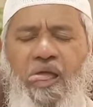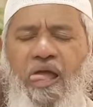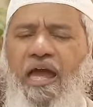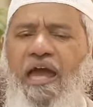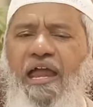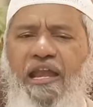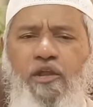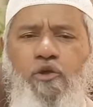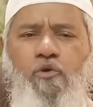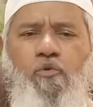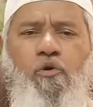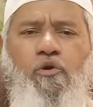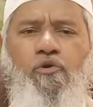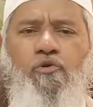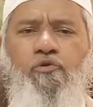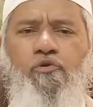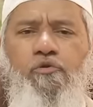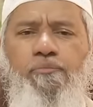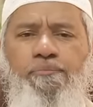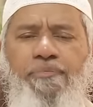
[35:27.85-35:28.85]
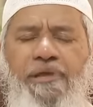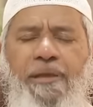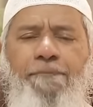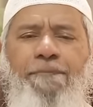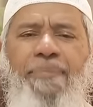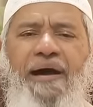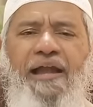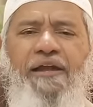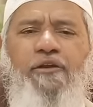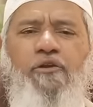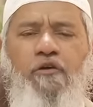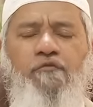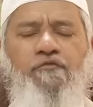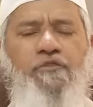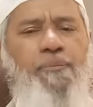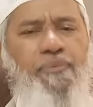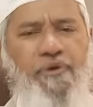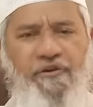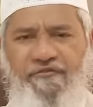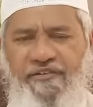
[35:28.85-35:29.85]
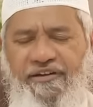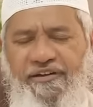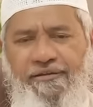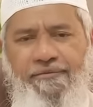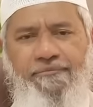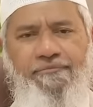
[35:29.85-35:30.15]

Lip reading: and you want to be part of the profit.